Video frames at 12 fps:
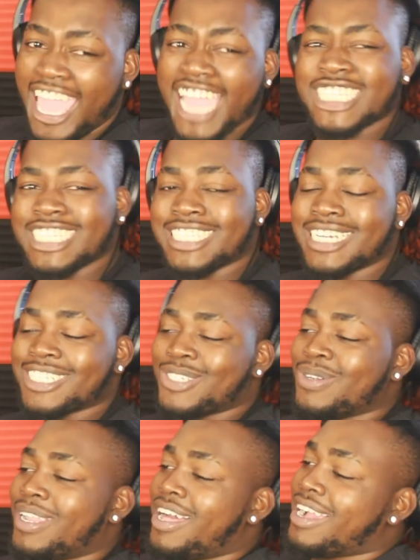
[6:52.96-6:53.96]
and she took
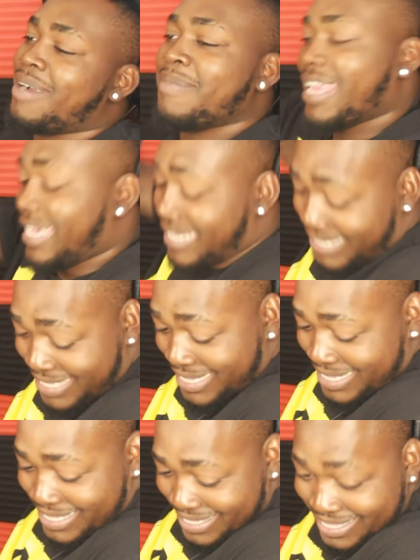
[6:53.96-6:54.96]
too long, I'll be like, eh,
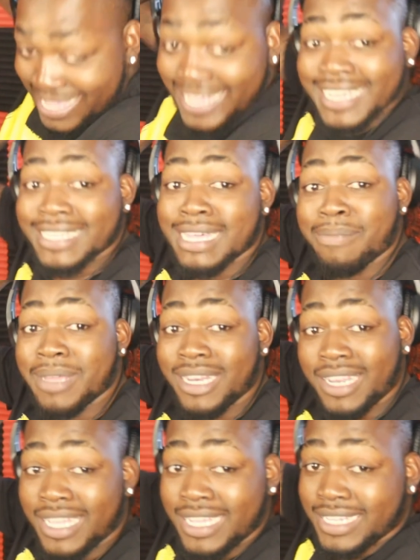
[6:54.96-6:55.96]
I guess I'm in
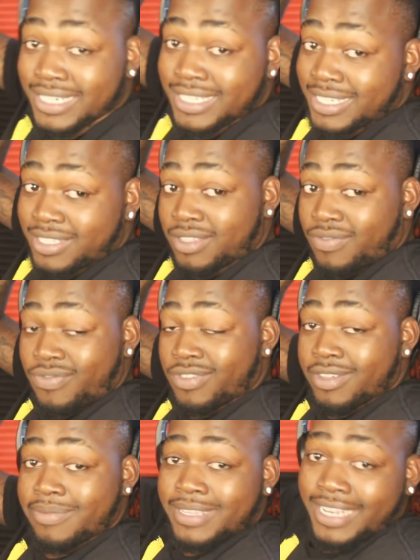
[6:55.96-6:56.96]
line then. You
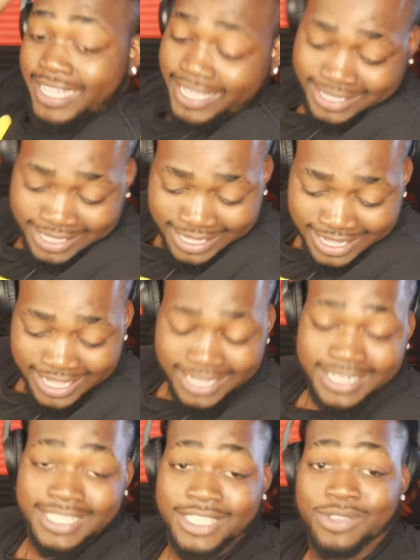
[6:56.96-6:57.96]
feel me? Like,
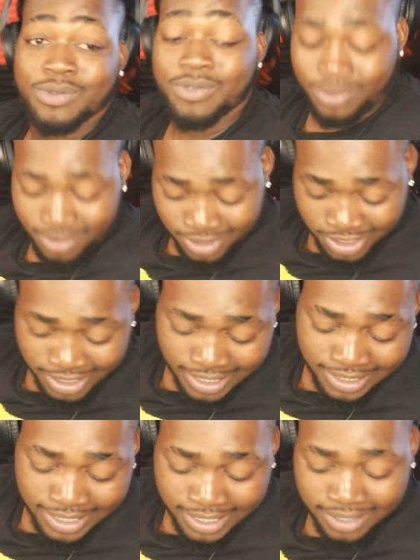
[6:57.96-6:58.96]
nigga, you, you
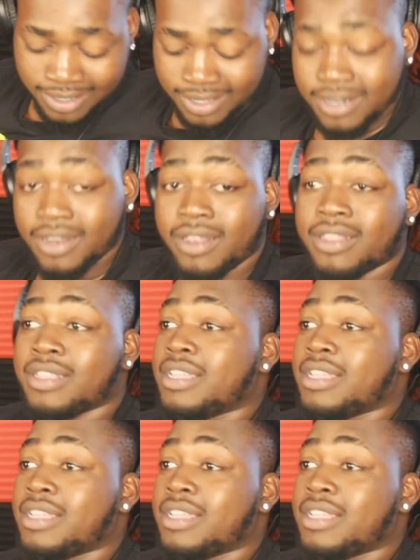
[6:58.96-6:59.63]
shit, nigga.